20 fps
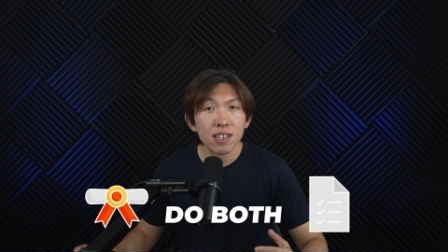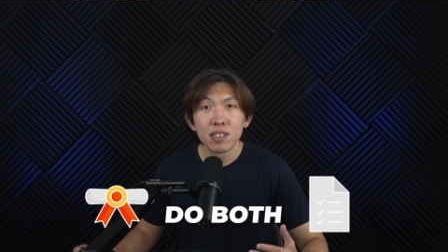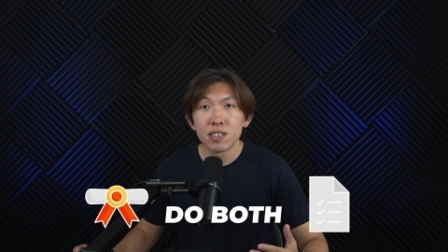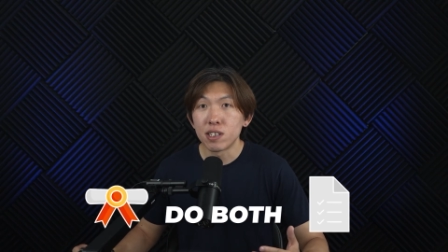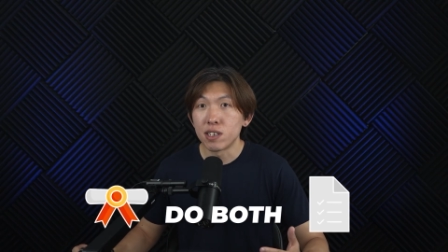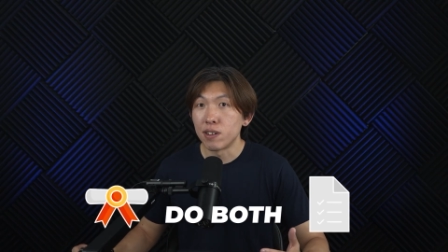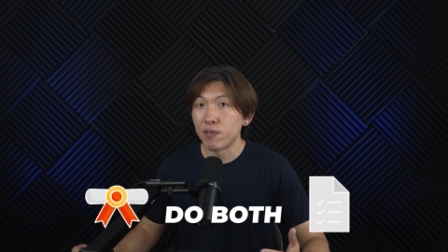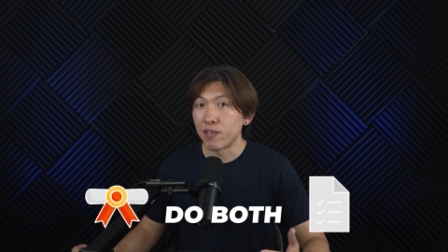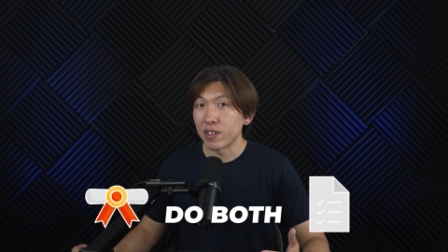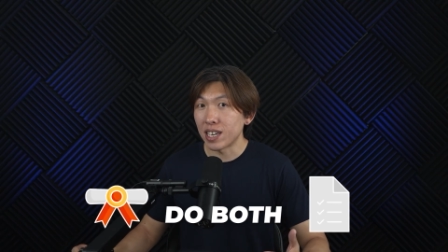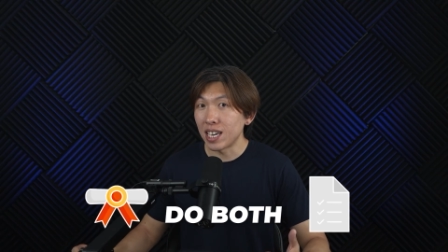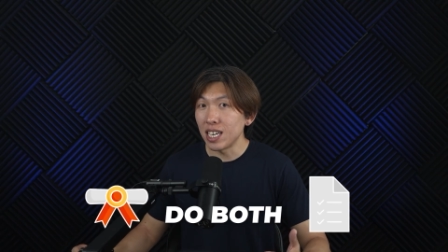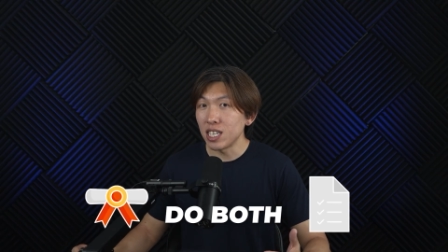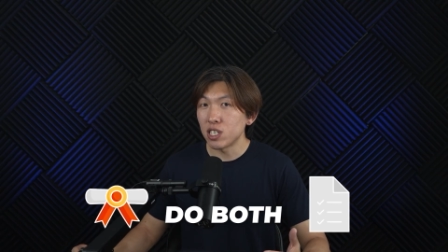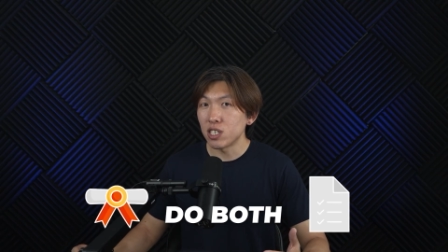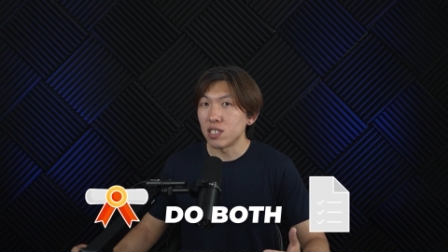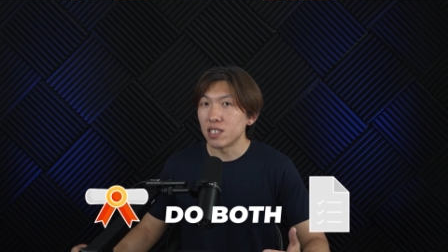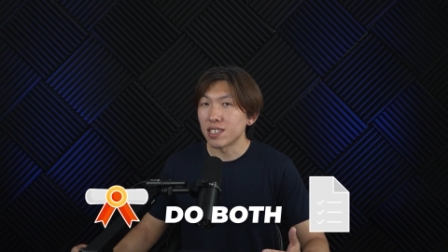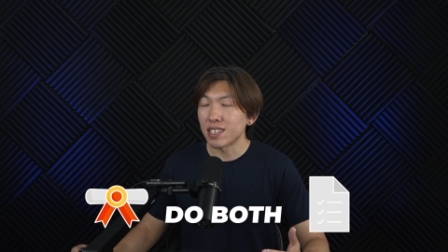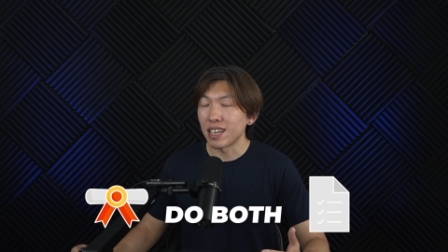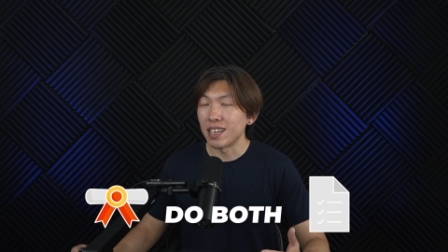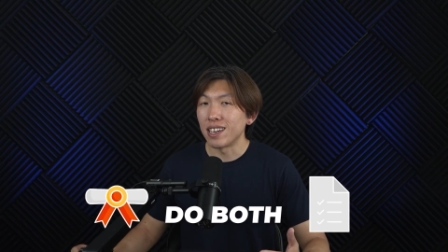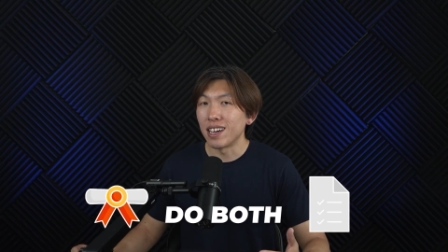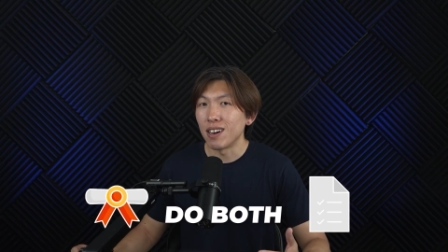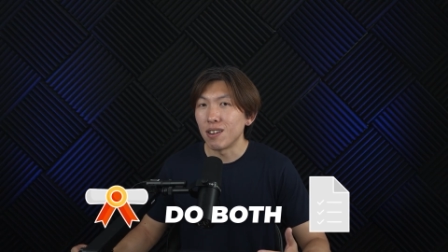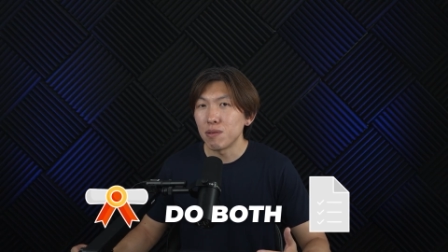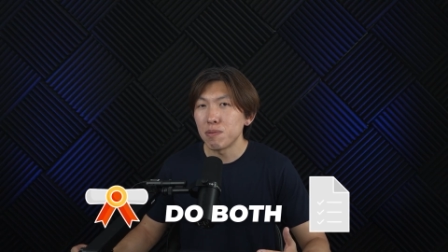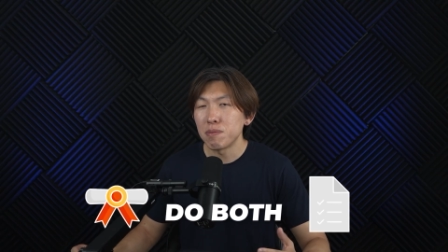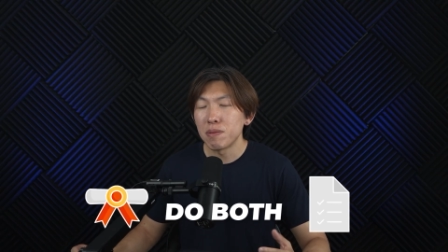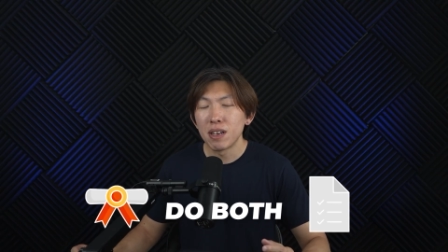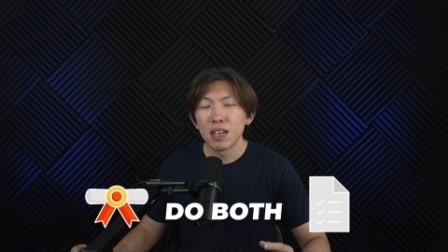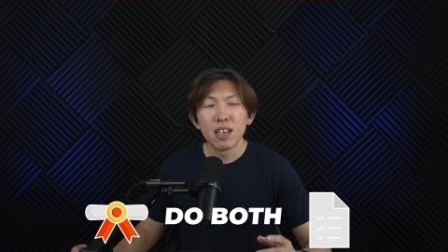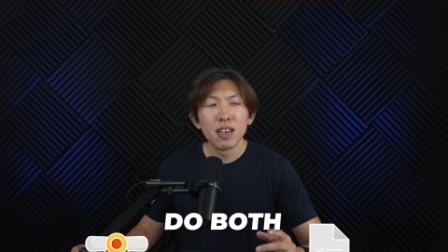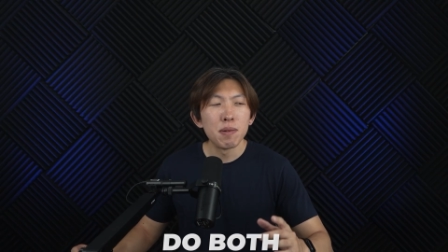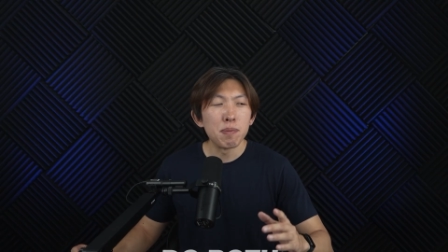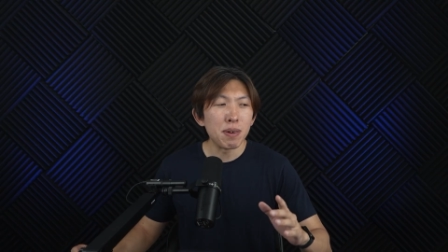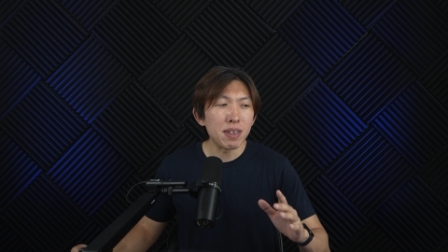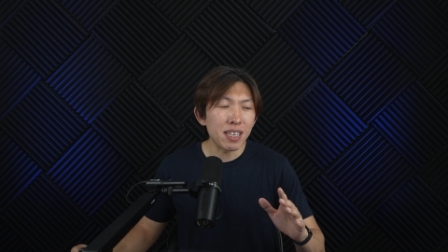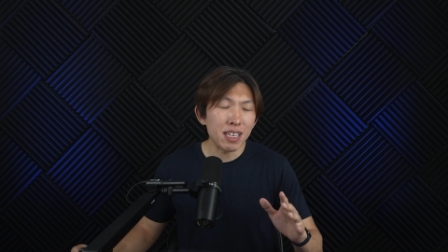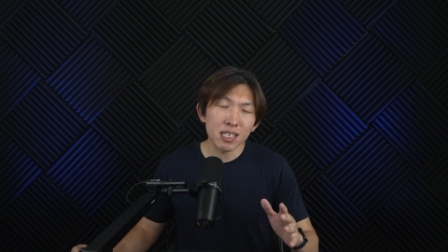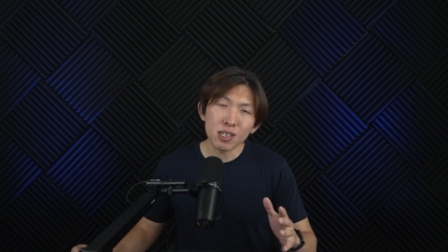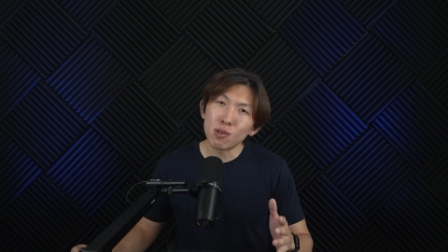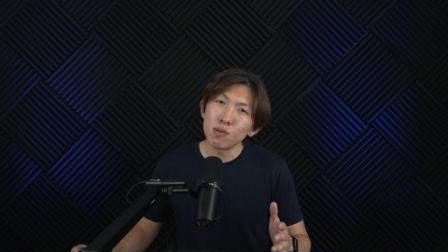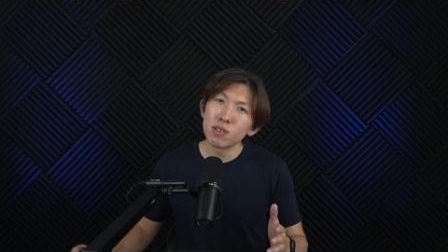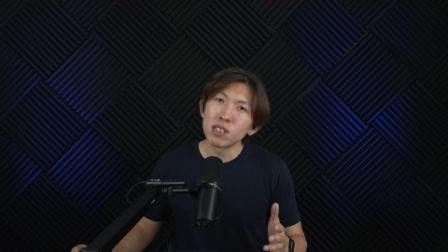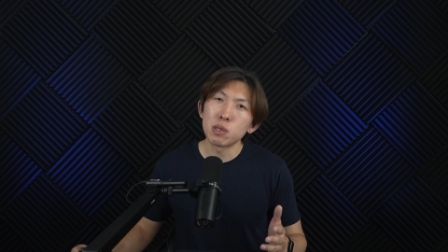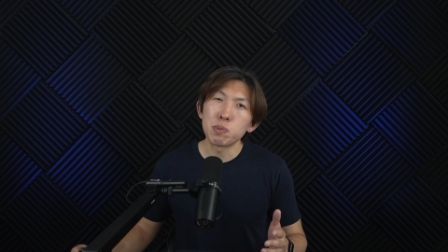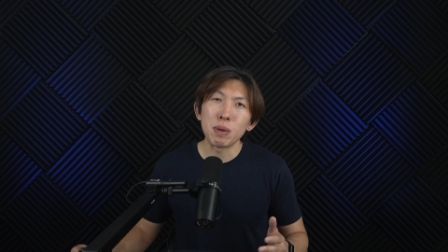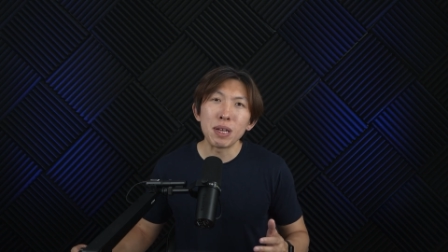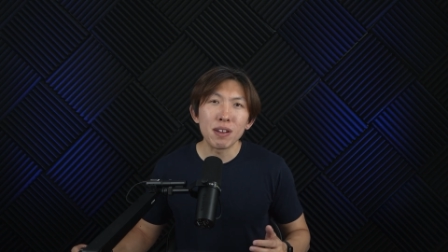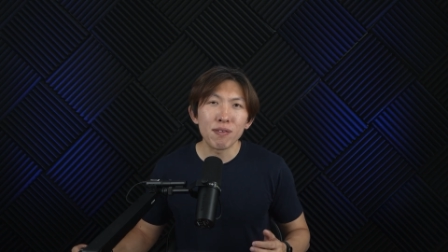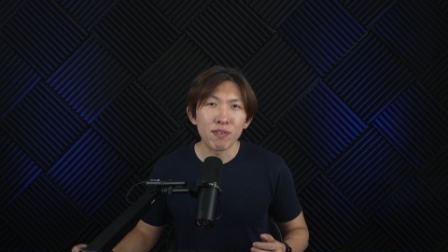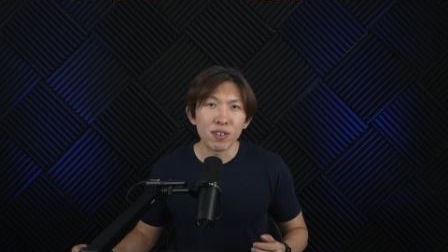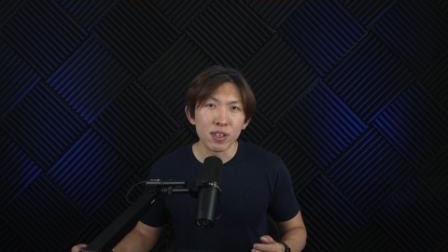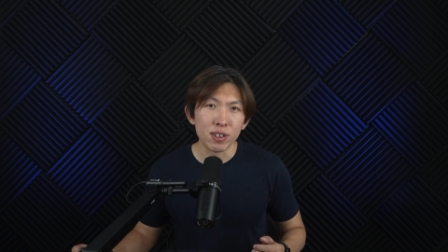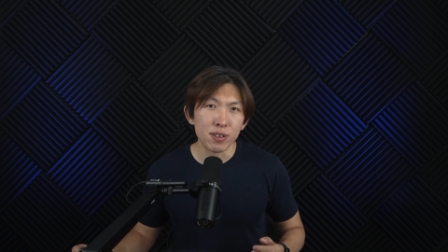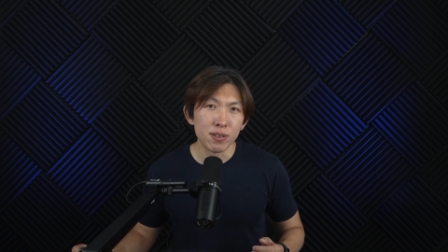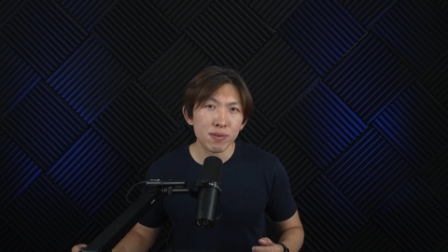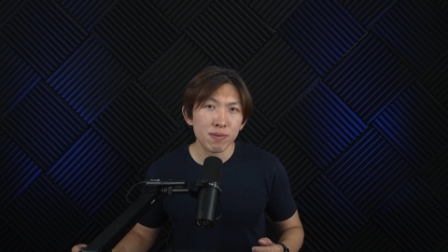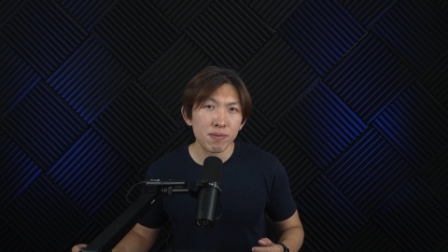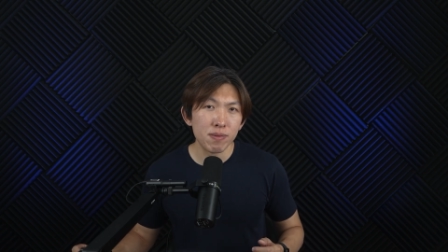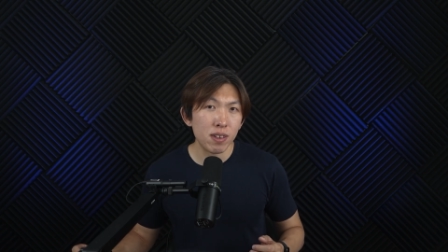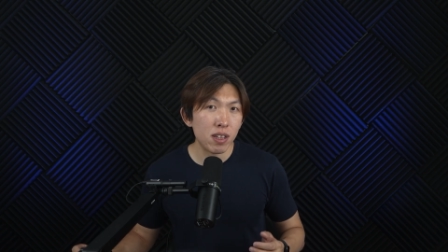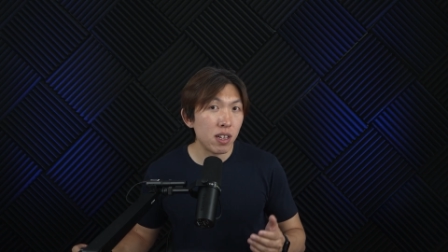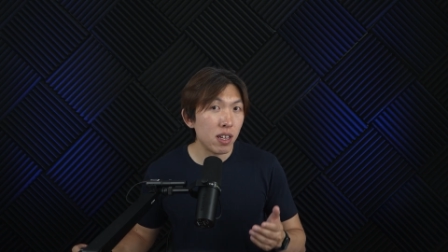Certifications can help, but they don't speak for you.